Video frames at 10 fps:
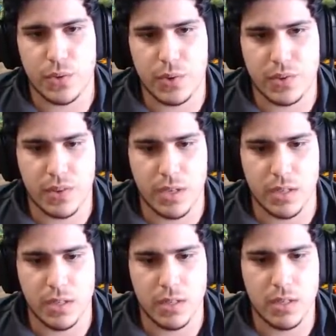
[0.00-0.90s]

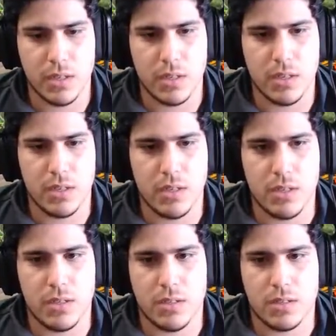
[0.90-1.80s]
13.
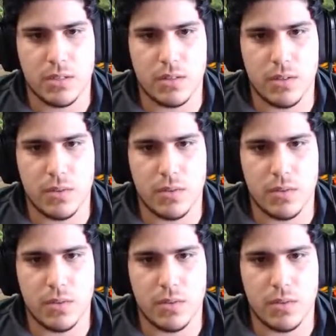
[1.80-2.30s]
So